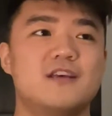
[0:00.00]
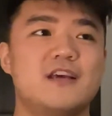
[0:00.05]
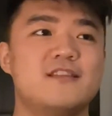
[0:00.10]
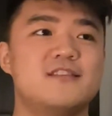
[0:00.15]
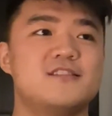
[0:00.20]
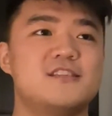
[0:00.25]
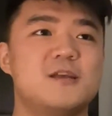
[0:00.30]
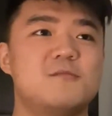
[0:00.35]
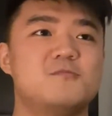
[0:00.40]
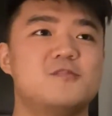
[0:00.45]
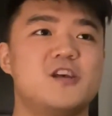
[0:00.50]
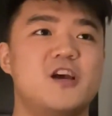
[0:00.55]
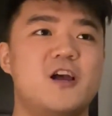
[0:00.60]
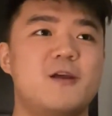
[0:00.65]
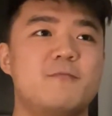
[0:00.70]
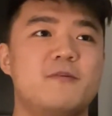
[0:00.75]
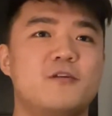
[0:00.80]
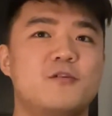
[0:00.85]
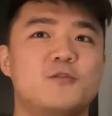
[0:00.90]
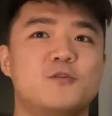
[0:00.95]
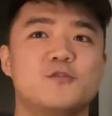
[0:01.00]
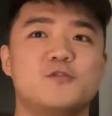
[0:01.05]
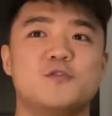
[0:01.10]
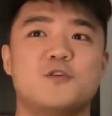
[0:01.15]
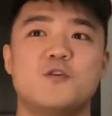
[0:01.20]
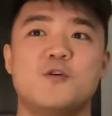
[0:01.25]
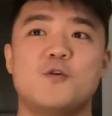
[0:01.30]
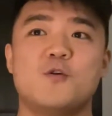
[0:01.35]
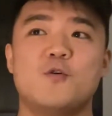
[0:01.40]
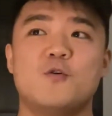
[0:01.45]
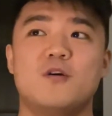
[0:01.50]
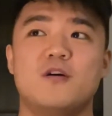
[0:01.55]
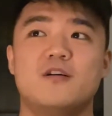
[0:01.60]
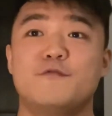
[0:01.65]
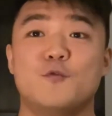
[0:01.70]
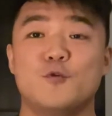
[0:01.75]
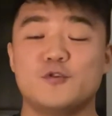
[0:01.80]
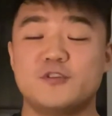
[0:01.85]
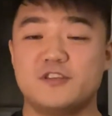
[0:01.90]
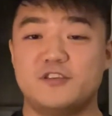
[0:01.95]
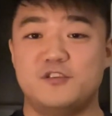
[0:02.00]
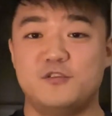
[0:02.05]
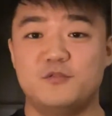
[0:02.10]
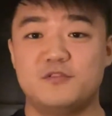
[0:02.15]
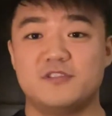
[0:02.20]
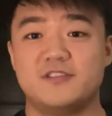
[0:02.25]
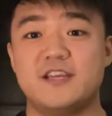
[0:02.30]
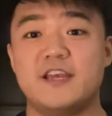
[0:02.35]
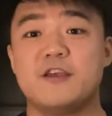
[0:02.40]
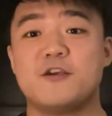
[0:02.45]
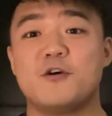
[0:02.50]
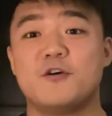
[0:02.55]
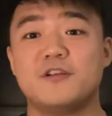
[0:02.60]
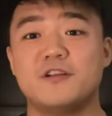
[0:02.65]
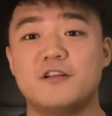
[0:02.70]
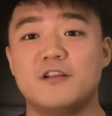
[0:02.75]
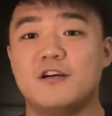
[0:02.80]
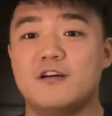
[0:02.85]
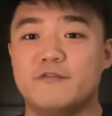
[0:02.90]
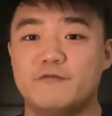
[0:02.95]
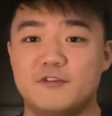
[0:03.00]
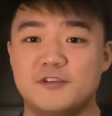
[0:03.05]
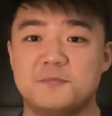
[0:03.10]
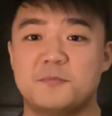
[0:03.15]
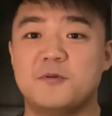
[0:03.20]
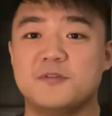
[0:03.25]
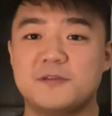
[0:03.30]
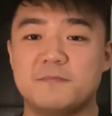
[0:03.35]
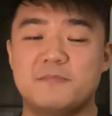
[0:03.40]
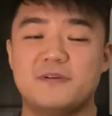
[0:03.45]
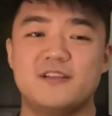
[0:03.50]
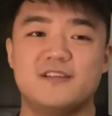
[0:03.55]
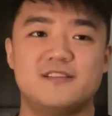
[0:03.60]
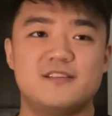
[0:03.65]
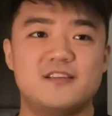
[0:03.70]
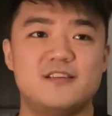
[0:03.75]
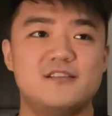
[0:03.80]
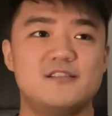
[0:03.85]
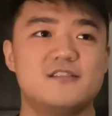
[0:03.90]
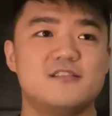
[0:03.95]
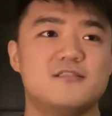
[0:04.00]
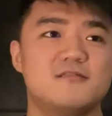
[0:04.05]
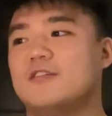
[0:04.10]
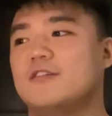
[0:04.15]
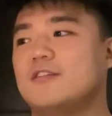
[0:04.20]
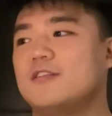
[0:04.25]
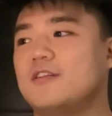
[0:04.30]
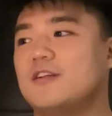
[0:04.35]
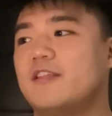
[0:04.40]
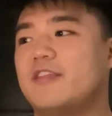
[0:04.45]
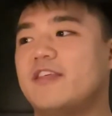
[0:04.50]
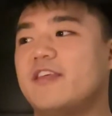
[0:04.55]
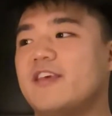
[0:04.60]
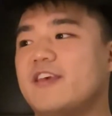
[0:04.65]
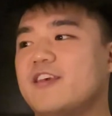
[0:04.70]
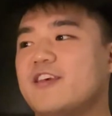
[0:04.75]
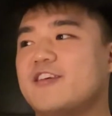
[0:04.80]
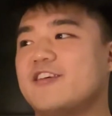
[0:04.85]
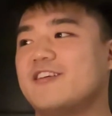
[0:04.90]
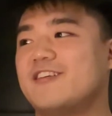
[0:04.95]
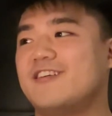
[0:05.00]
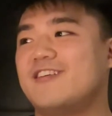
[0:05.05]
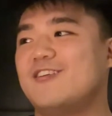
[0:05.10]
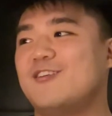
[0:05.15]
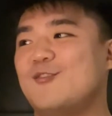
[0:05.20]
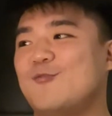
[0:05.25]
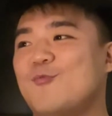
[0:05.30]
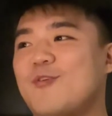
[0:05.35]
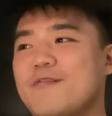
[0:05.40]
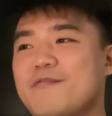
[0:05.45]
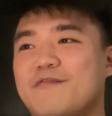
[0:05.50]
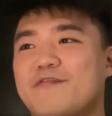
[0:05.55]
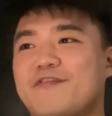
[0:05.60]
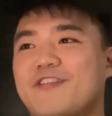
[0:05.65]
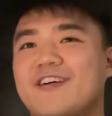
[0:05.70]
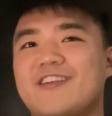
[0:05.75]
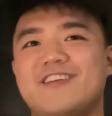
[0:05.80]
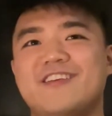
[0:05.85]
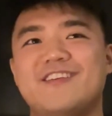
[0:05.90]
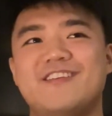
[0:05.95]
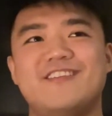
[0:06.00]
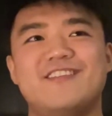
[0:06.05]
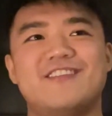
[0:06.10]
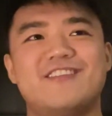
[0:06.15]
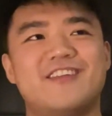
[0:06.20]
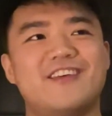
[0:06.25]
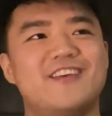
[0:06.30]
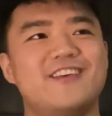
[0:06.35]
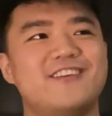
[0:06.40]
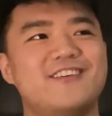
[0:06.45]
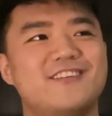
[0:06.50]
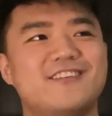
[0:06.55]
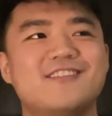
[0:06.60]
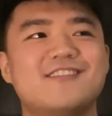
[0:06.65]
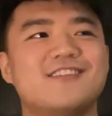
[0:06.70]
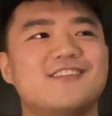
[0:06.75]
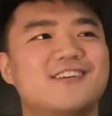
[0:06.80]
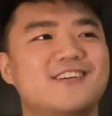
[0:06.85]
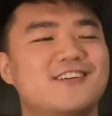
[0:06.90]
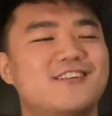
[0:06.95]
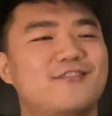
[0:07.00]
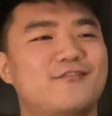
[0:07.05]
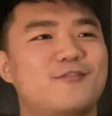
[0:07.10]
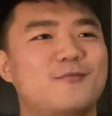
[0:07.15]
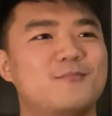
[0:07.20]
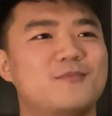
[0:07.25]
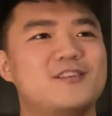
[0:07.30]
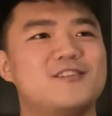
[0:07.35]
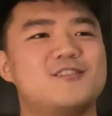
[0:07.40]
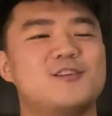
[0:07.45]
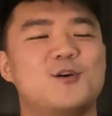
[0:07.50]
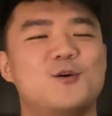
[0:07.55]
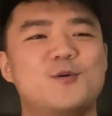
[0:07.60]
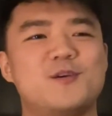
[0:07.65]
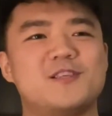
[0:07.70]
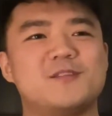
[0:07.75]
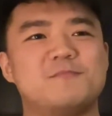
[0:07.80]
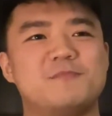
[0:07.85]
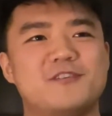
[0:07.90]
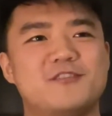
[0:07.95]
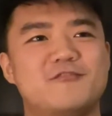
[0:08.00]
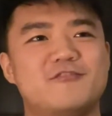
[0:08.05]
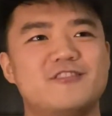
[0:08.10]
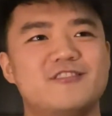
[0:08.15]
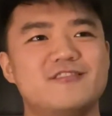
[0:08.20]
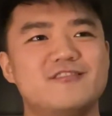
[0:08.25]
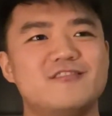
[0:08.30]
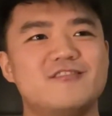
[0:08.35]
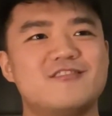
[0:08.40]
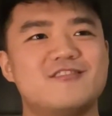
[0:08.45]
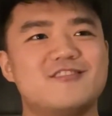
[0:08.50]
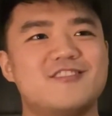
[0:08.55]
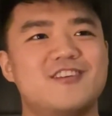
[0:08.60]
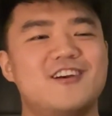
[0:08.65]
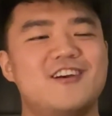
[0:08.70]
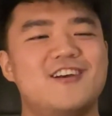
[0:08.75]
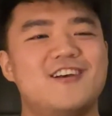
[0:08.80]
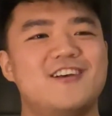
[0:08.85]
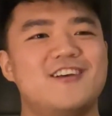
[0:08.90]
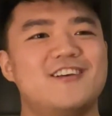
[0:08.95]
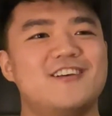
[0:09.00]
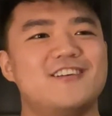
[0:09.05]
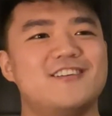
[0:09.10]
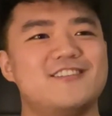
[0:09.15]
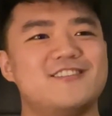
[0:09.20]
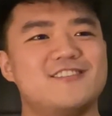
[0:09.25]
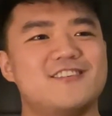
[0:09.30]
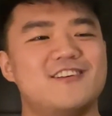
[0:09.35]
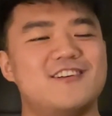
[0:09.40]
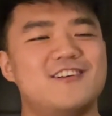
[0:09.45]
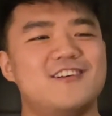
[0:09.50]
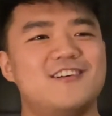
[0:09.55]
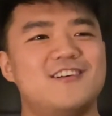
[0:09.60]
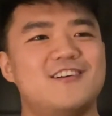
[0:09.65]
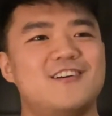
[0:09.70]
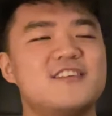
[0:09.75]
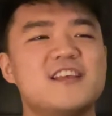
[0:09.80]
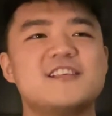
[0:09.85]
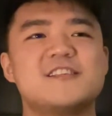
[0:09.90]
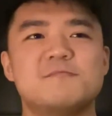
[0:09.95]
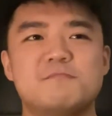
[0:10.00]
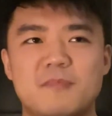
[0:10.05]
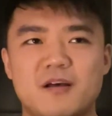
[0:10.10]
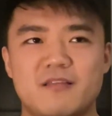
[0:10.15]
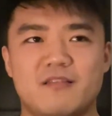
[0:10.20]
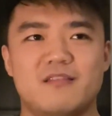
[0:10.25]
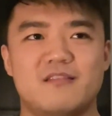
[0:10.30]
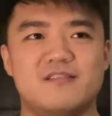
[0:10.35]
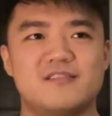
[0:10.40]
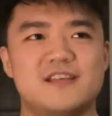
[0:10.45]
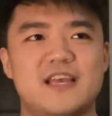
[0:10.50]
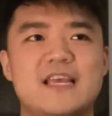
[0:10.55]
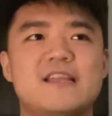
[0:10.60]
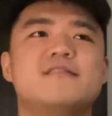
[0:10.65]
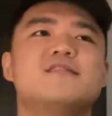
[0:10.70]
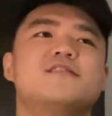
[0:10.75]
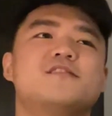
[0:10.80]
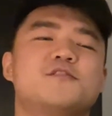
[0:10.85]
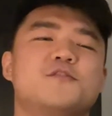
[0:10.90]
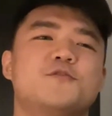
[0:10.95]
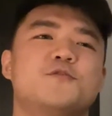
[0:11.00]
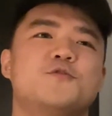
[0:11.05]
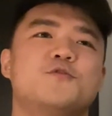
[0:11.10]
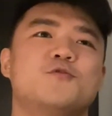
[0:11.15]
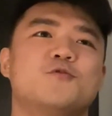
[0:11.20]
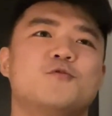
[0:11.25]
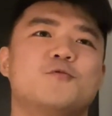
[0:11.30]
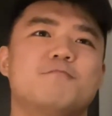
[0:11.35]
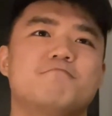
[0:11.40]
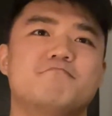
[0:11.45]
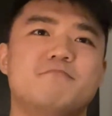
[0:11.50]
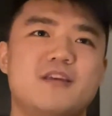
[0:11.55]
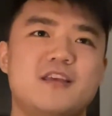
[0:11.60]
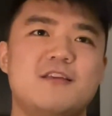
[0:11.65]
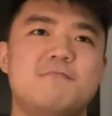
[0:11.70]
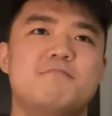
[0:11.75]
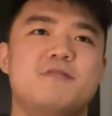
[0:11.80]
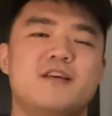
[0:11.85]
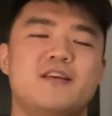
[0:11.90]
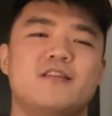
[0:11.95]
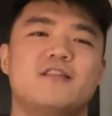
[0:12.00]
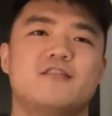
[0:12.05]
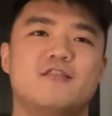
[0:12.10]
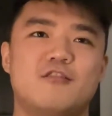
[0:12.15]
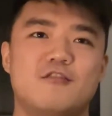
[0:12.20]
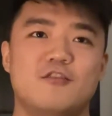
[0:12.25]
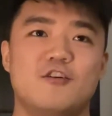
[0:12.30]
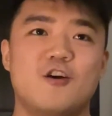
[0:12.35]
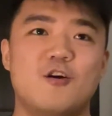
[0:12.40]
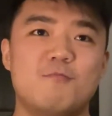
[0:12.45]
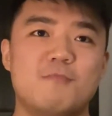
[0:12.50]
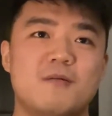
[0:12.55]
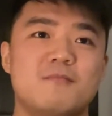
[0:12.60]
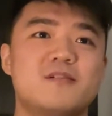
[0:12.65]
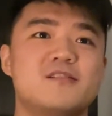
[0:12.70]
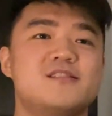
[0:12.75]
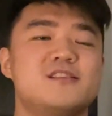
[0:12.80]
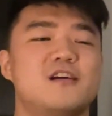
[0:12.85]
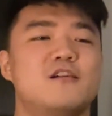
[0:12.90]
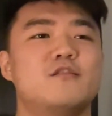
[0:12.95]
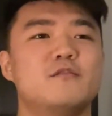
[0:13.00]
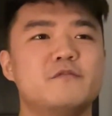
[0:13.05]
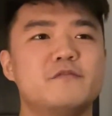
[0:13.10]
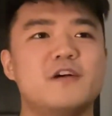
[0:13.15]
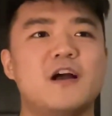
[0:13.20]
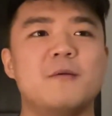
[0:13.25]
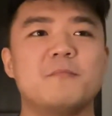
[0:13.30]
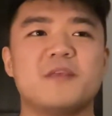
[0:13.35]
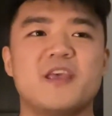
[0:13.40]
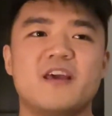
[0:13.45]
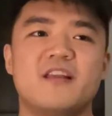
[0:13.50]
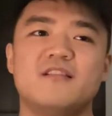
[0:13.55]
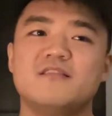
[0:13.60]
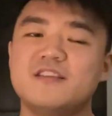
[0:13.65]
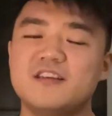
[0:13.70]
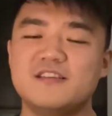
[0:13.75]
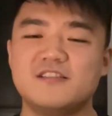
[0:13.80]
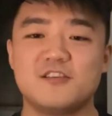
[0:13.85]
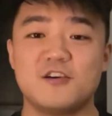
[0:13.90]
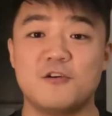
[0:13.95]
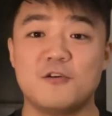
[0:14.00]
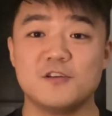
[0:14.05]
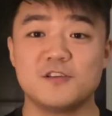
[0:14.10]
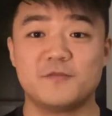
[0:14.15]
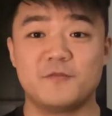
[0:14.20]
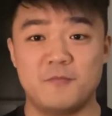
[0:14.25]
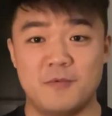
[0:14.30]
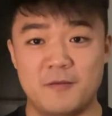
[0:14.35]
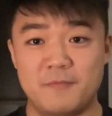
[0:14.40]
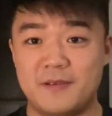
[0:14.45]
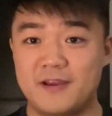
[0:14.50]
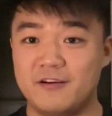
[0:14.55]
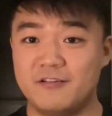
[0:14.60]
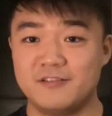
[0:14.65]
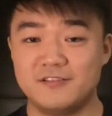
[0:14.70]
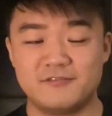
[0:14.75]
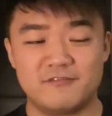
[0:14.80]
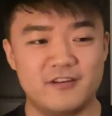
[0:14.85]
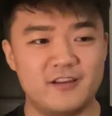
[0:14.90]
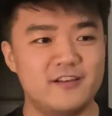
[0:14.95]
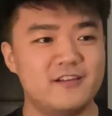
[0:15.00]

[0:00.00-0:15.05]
at the same time it also forces you to take on a lot of responsibilities. I think one funny thing from this whole experience is 6 months into me being in Hong Kong by myself, I'm getting these calls from my parents, right?